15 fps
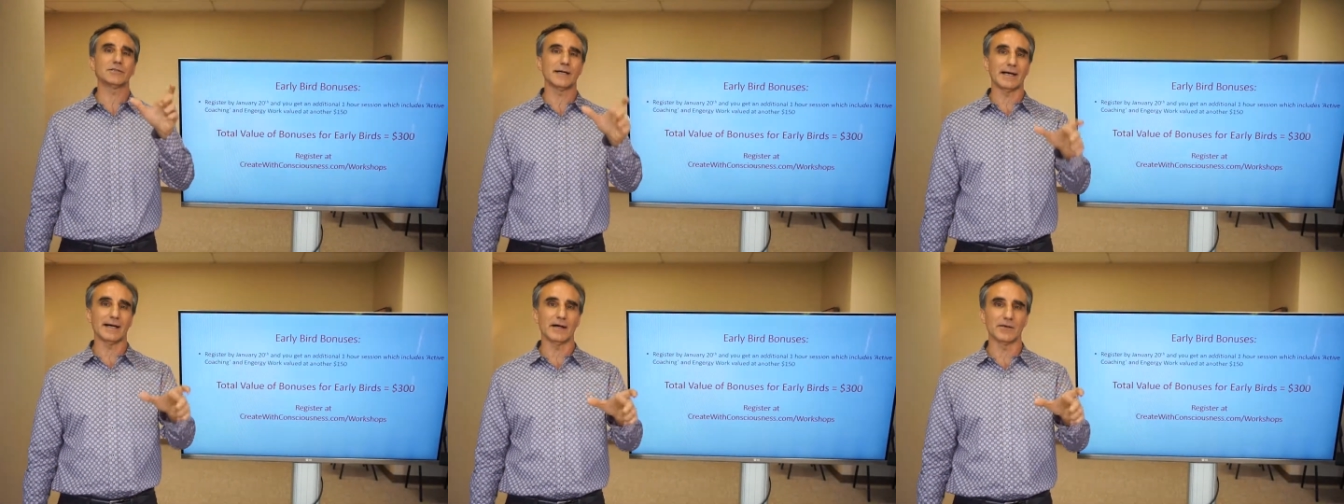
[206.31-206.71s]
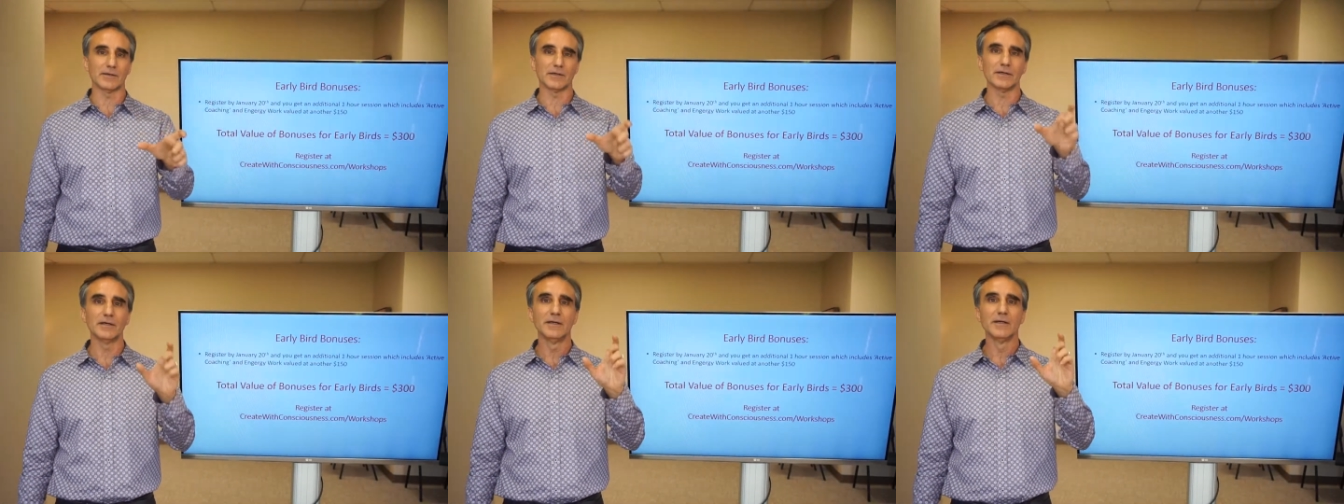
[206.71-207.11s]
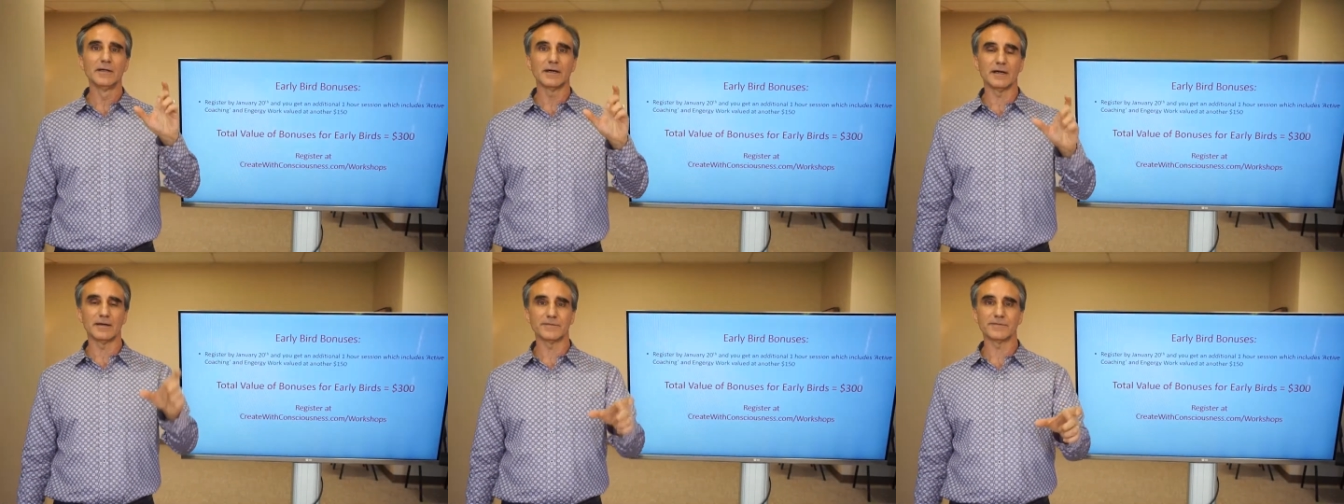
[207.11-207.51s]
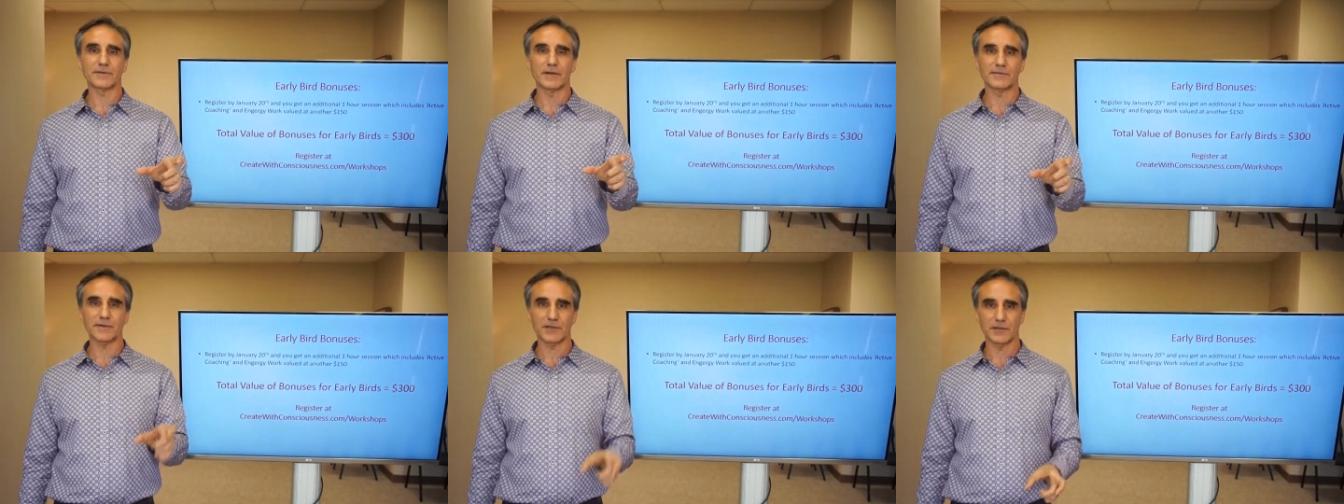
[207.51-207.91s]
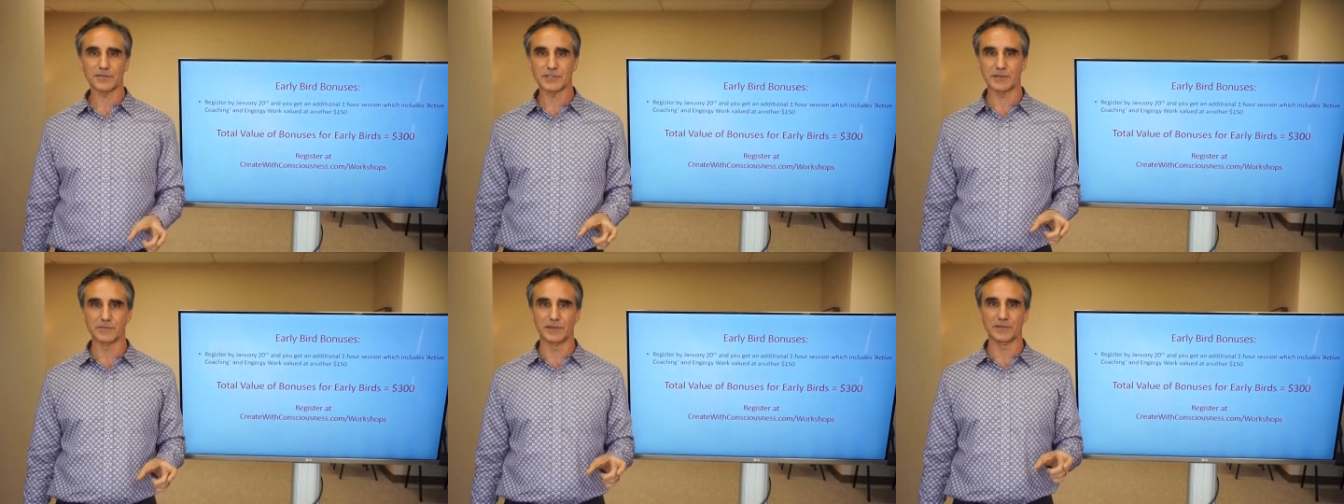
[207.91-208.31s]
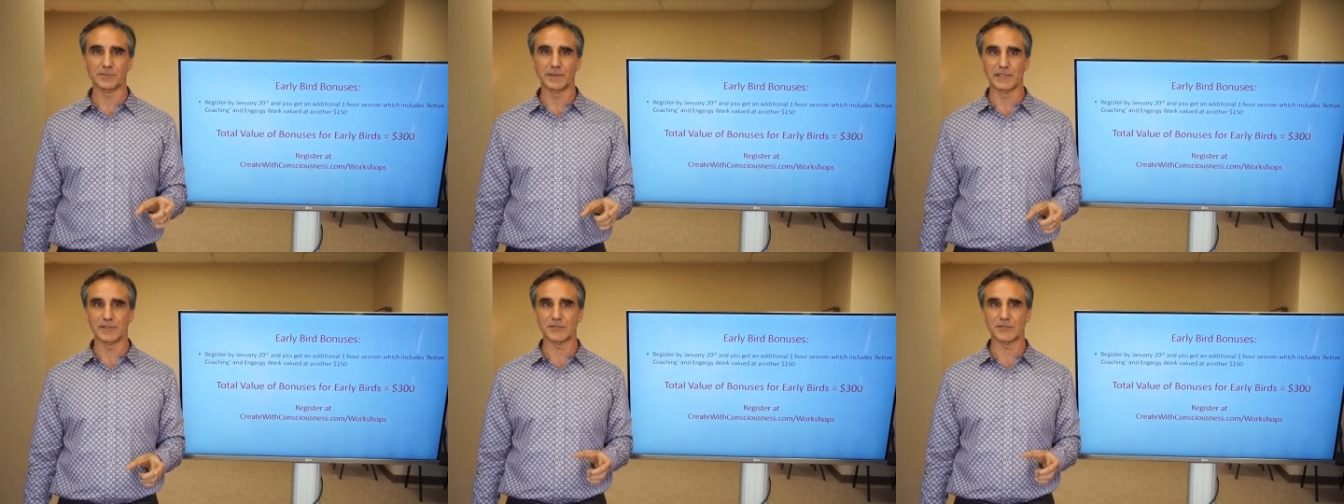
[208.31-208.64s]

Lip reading: hour of coaching with me.